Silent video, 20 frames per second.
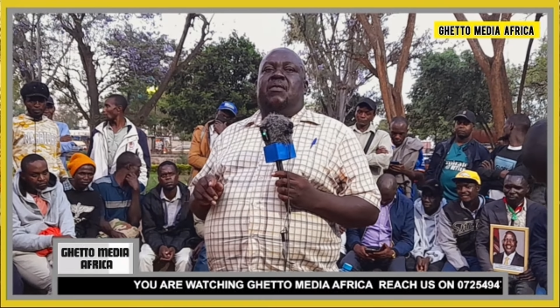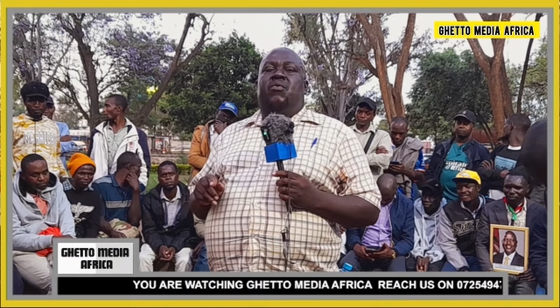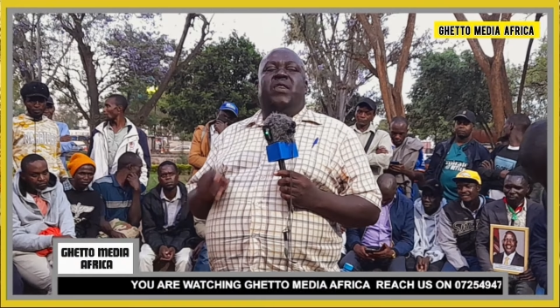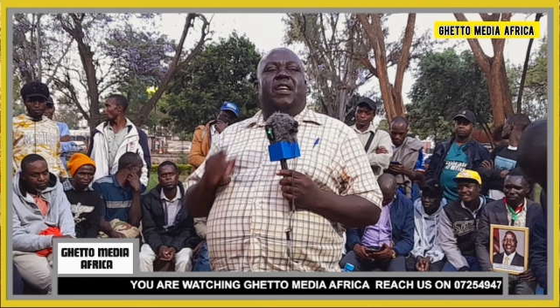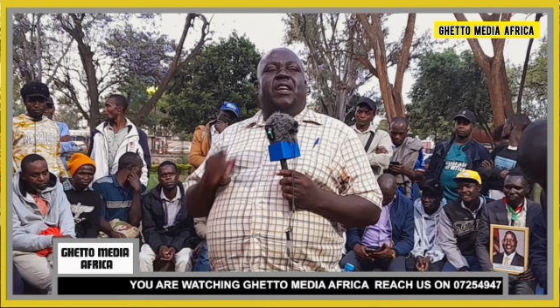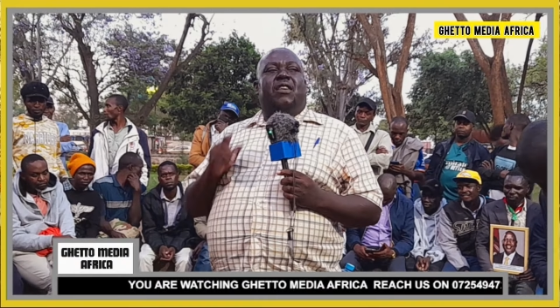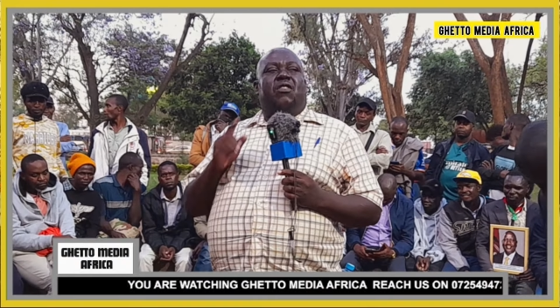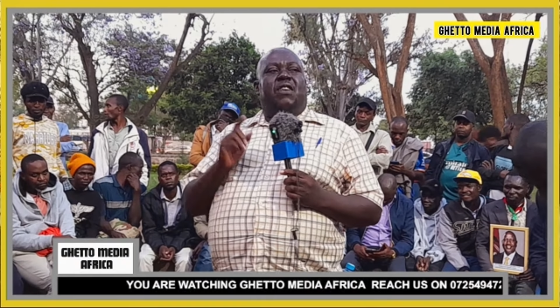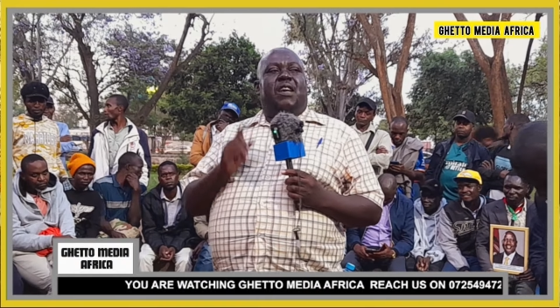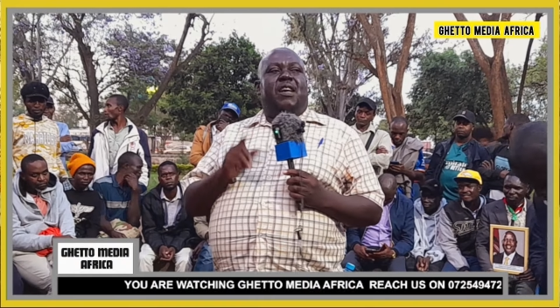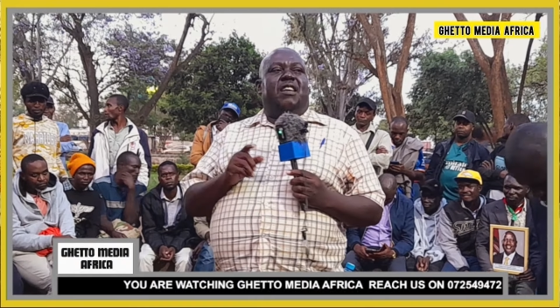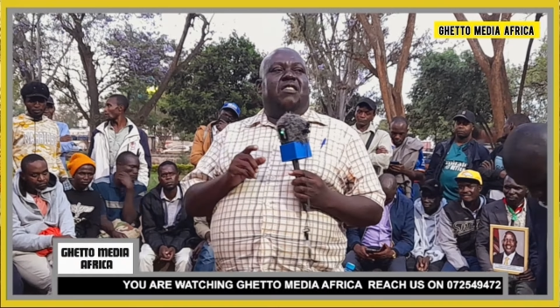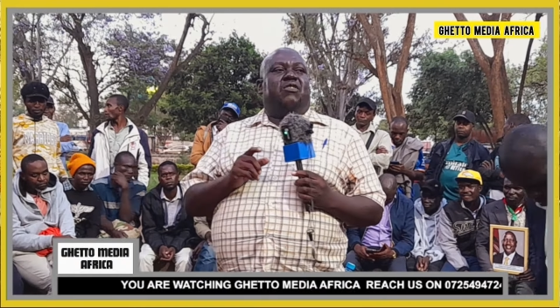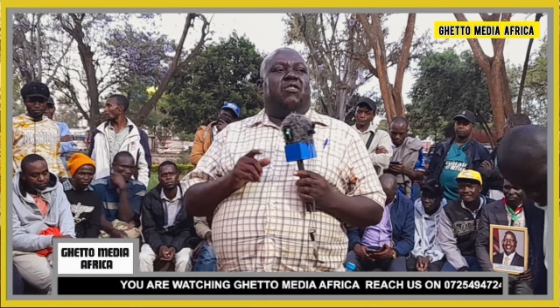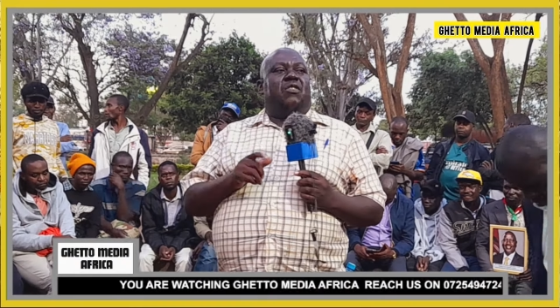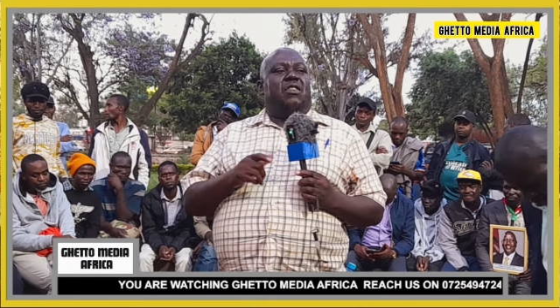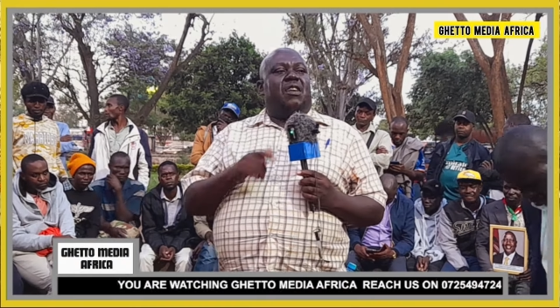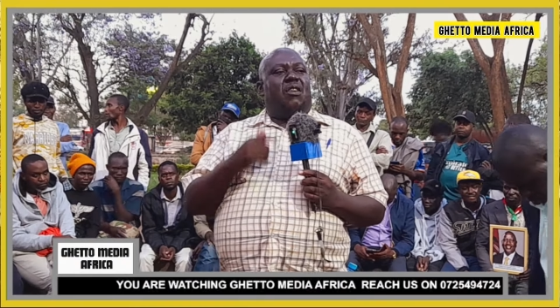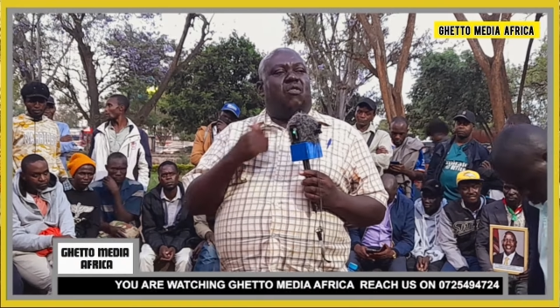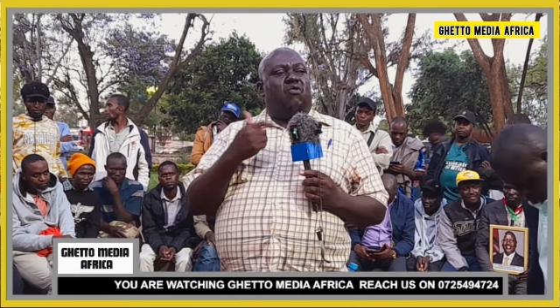we are
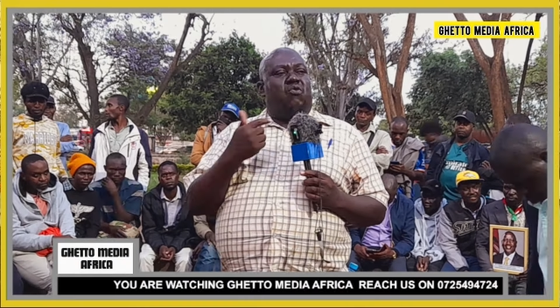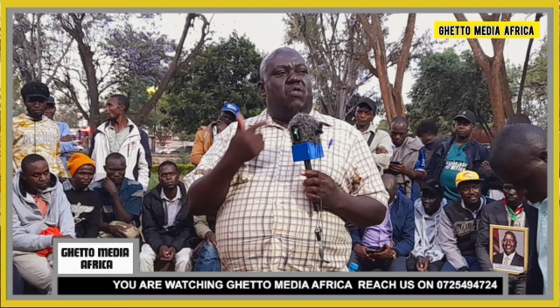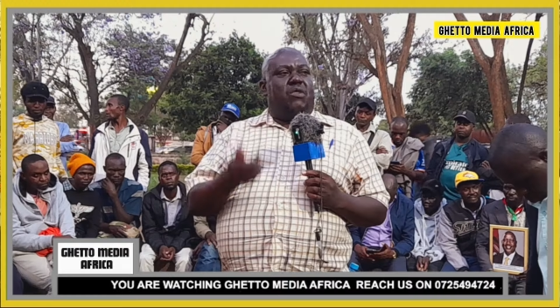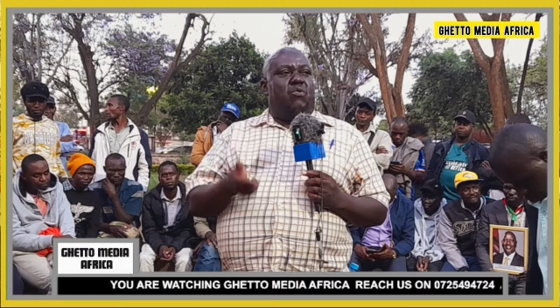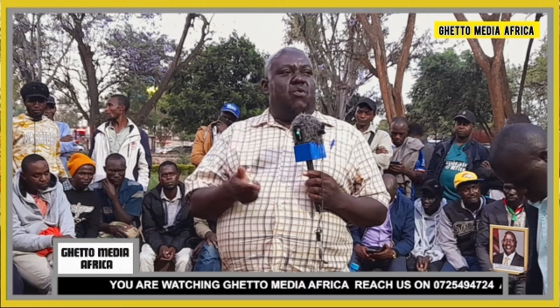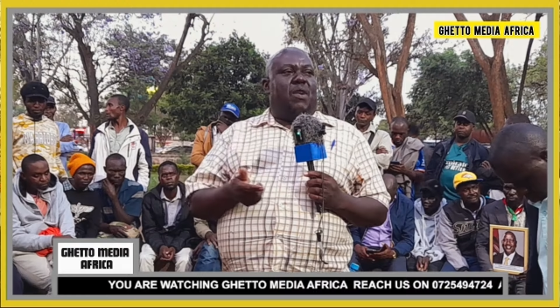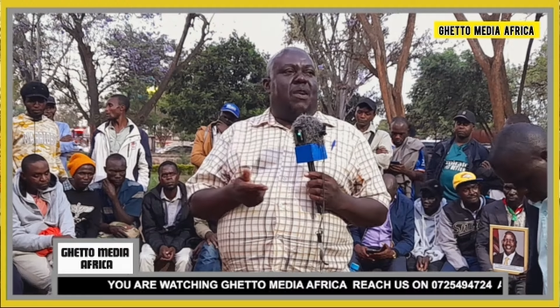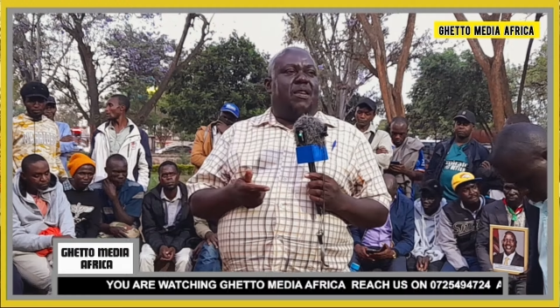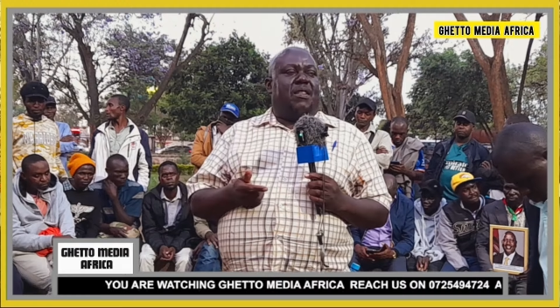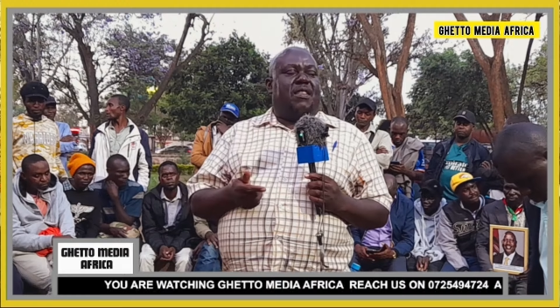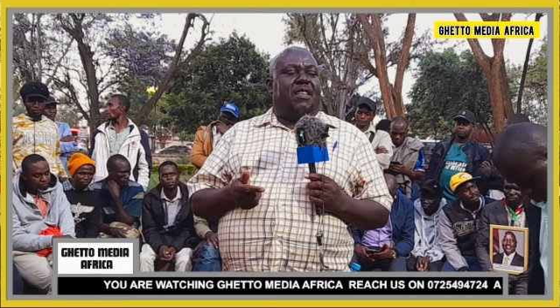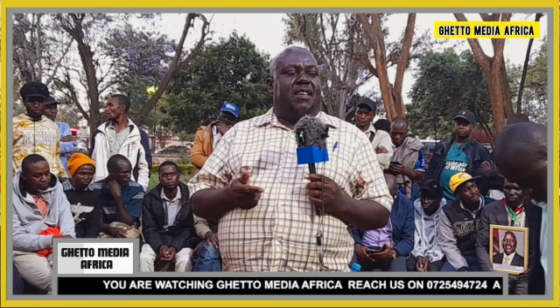organized on how we do our